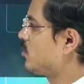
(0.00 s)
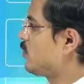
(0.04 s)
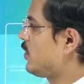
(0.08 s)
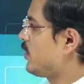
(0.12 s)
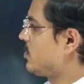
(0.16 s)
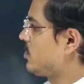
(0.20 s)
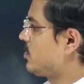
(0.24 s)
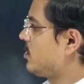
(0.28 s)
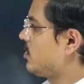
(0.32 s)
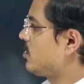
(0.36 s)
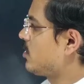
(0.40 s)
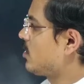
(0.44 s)

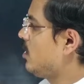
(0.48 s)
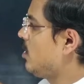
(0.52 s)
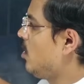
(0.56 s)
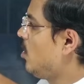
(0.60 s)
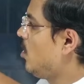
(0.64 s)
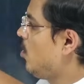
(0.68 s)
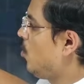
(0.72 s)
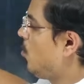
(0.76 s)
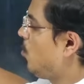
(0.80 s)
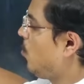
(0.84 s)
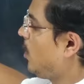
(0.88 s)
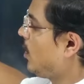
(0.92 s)
questions.
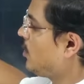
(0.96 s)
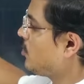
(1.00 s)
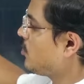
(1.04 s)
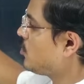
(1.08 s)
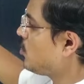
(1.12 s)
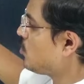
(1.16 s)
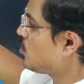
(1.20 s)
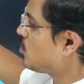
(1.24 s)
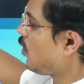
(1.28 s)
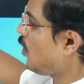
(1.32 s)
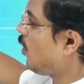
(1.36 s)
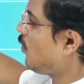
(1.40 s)
Once
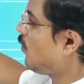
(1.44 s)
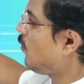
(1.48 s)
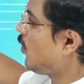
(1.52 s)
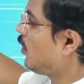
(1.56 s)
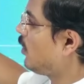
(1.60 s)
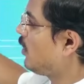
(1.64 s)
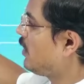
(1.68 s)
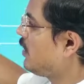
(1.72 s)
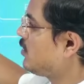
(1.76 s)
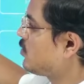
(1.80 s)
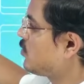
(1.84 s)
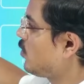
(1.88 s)
you solve
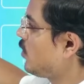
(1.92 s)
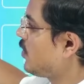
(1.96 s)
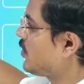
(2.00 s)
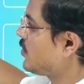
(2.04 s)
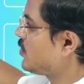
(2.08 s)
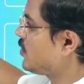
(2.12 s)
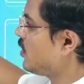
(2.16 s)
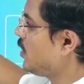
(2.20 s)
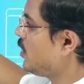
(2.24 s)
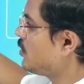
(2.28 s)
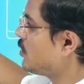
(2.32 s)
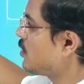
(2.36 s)
all these
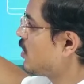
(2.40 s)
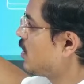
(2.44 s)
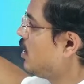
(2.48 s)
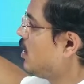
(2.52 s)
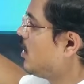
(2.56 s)
questions,